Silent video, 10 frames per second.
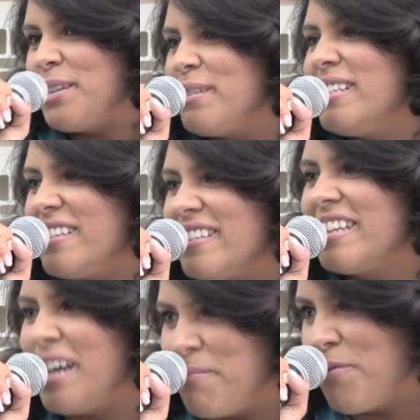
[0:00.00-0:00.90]
I mean, does it
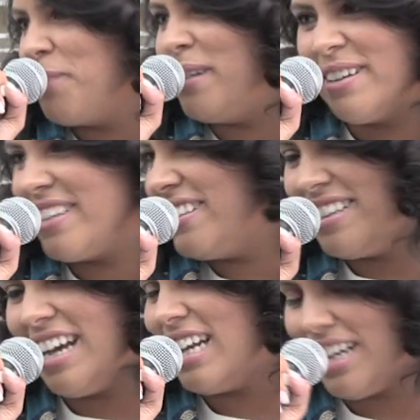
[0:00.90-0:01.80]
get more American than
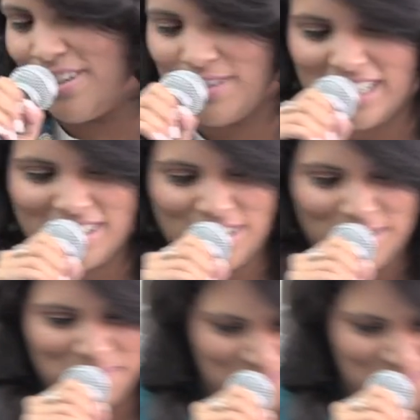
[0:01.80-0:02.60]
that? I don't think so.